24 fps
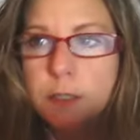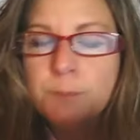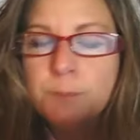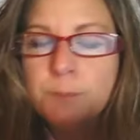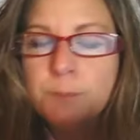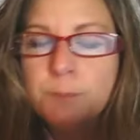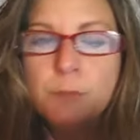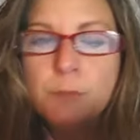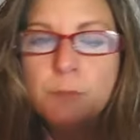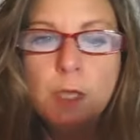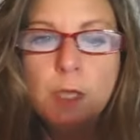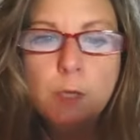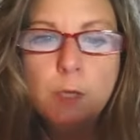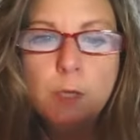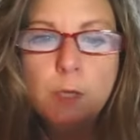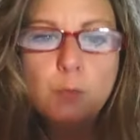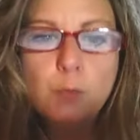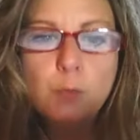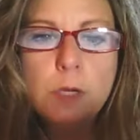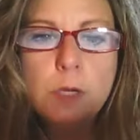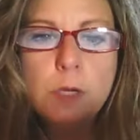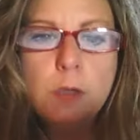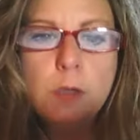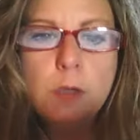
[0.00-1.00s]
in
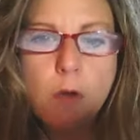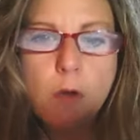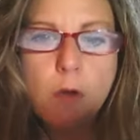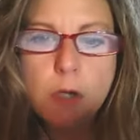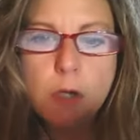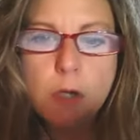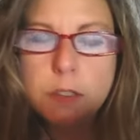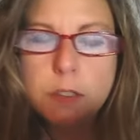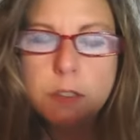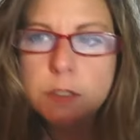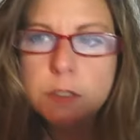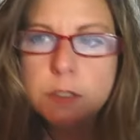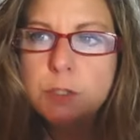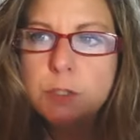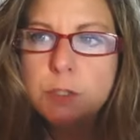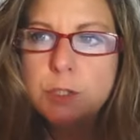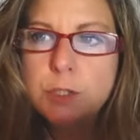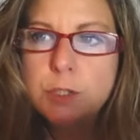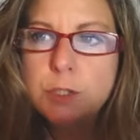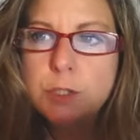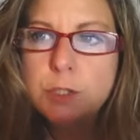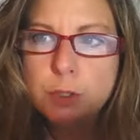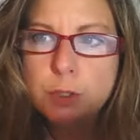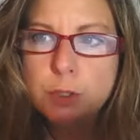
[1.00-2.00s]
regards
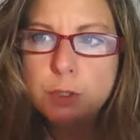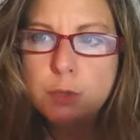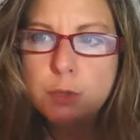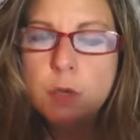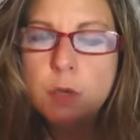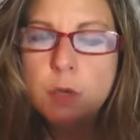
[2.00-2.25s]
to